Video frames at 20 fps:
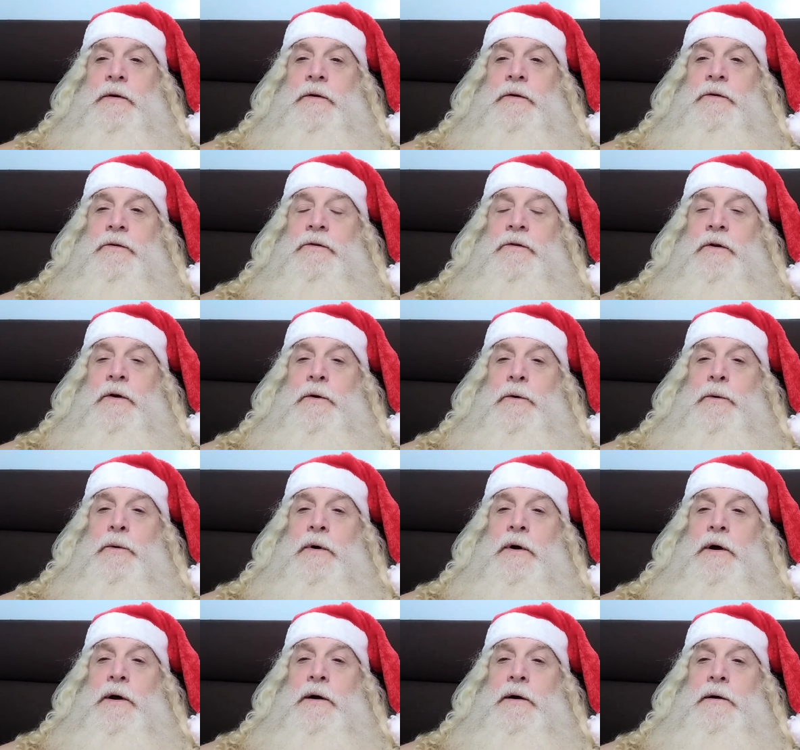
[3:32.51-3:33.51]
So
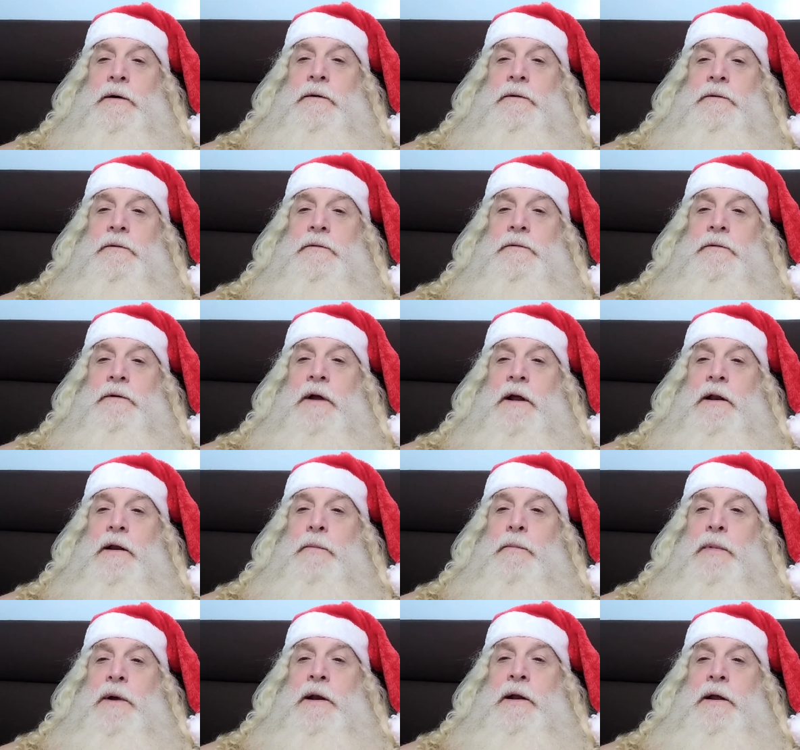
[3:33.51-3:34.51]
uh,
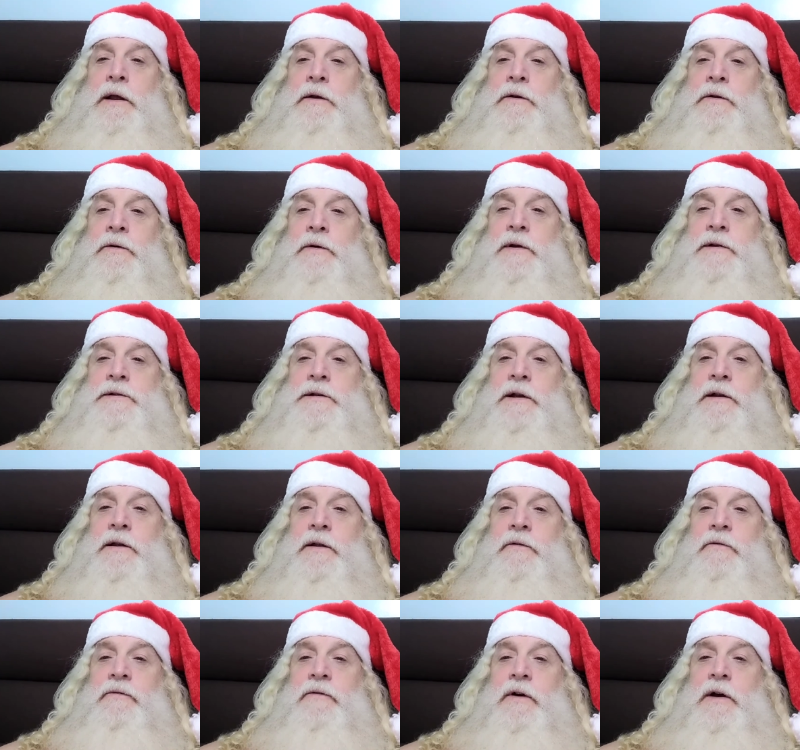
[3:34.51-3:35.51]
anybody interested
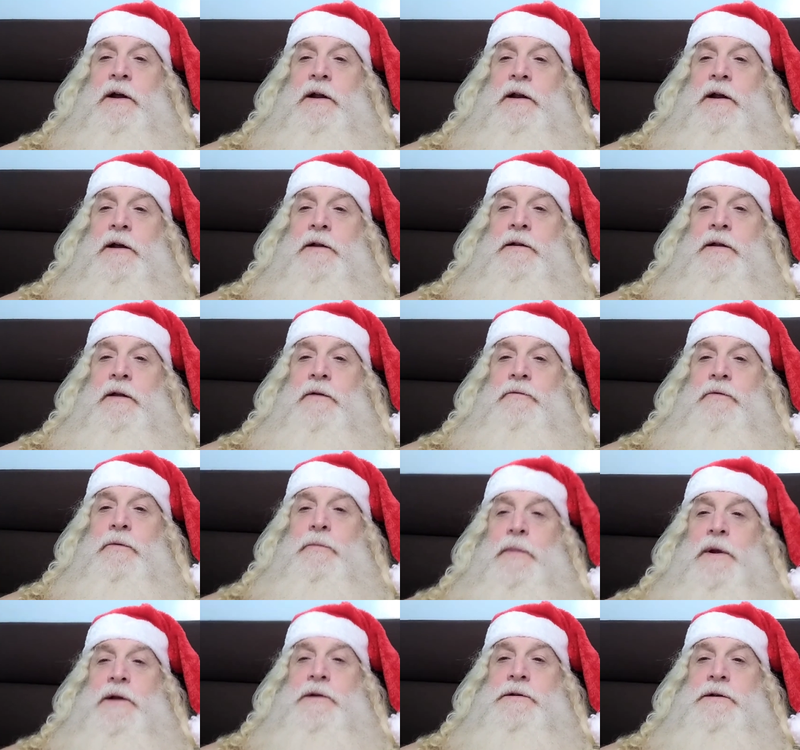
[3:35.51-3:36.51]
can find out the
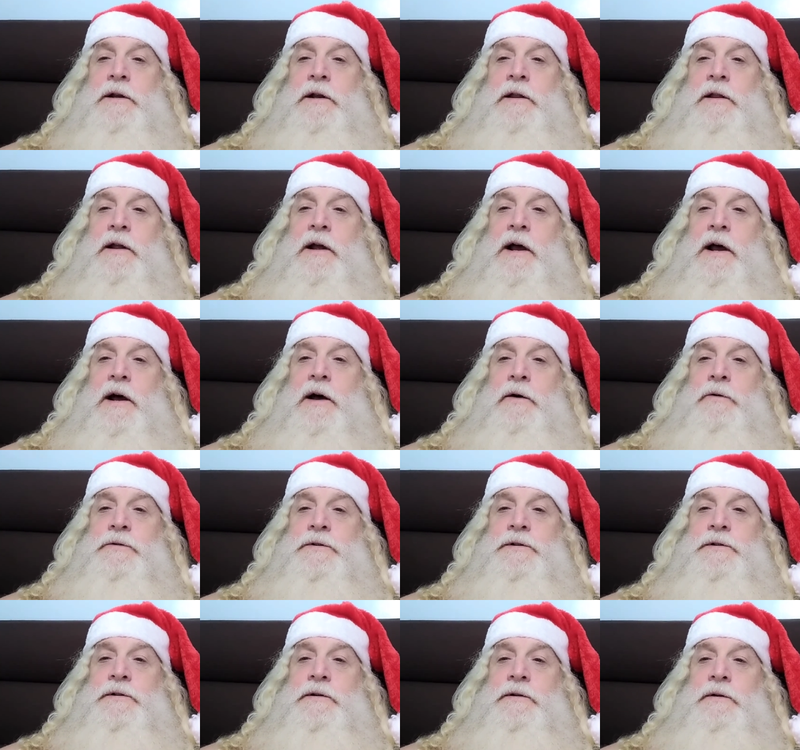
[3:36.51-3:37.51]
information of the
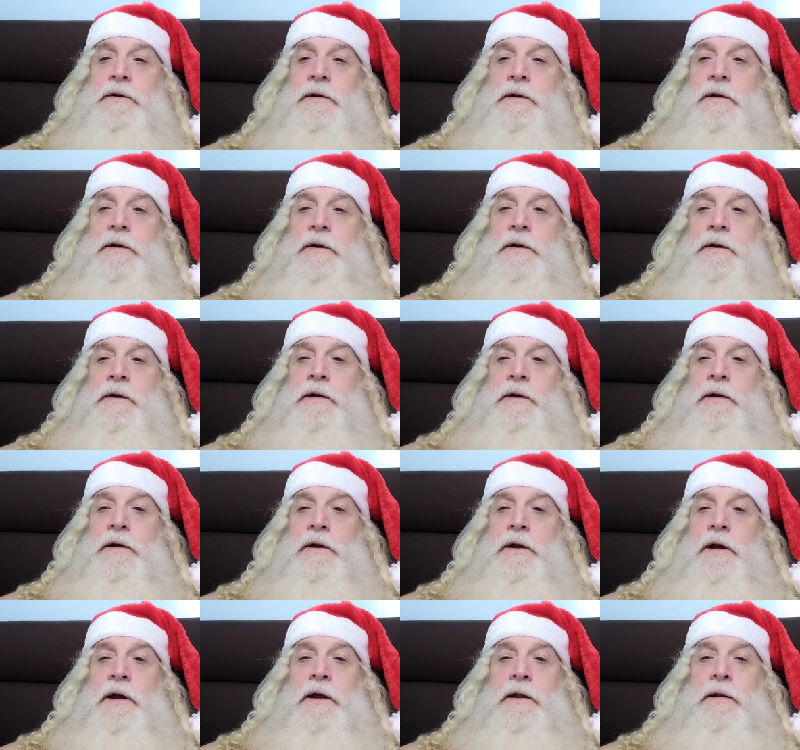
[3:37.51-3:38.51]
house,
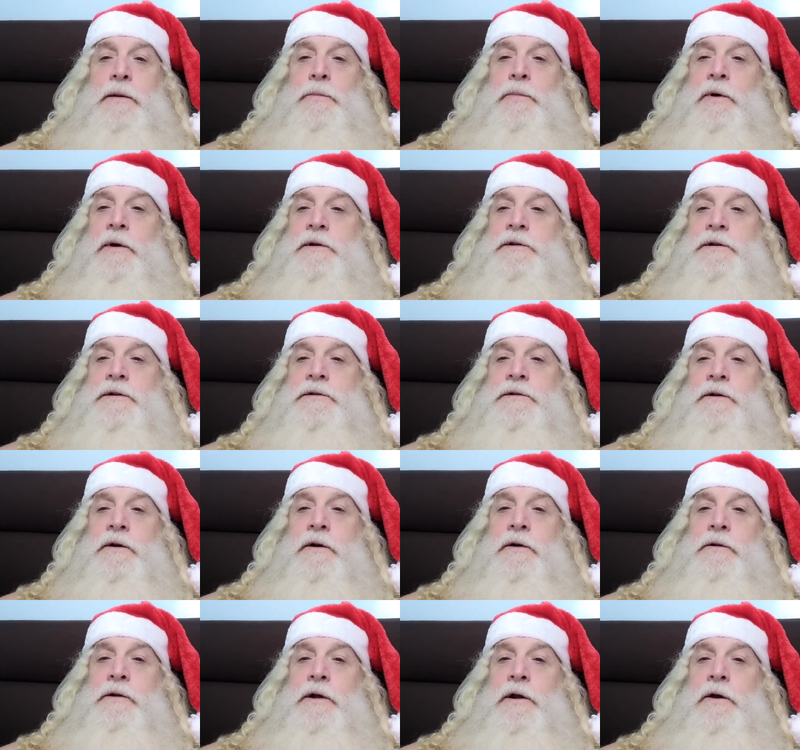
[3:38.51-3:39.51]
and the price is
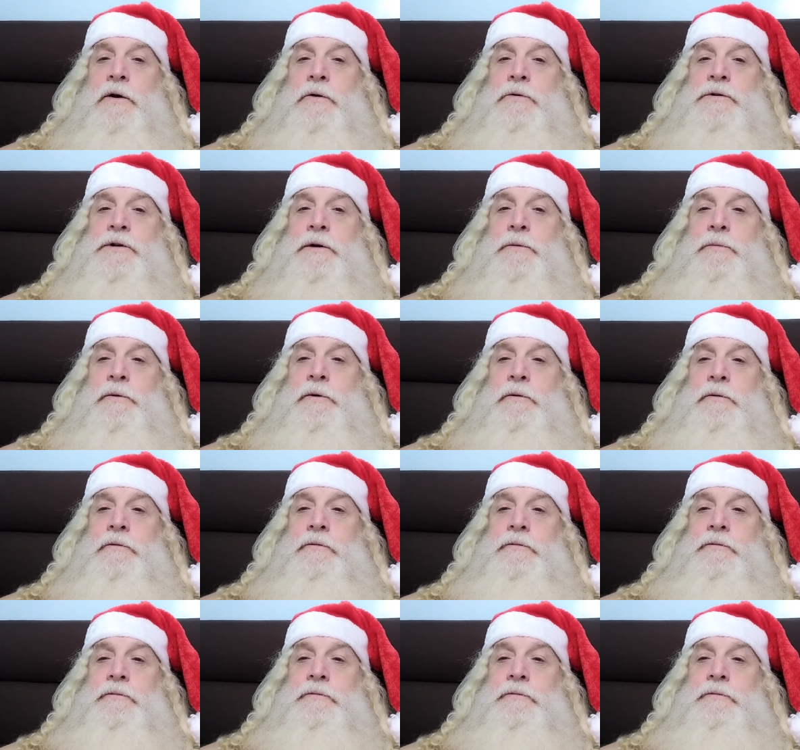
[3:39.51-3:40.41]
all negotiable.